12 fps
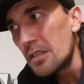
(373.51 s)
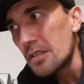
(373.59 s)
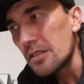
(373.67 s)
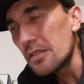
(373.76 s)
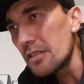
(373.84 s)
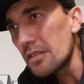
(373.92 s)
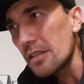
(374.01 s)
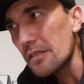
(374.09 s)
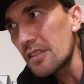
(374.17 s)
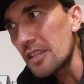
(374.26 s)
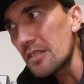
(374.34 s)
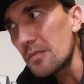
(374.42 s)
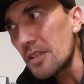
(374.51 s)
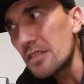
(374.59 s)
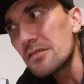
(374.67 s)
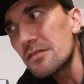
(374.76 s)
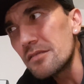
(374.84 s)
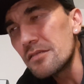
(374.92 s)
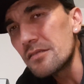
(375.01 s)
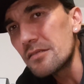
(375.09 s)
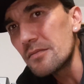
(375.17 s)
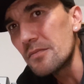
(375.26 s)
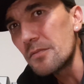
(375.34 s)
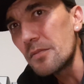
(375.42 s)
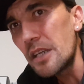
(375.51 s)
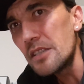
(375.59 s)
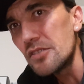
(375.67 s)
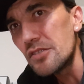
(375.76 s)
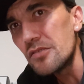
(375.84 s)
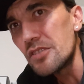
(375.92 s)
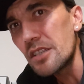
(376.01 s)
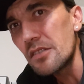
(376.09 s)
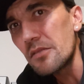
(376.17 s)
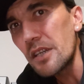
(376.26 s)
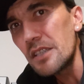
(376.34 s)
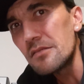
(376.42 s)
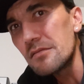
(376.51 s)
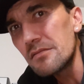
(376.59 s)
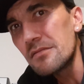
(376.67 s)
you know, like think about ways you generate,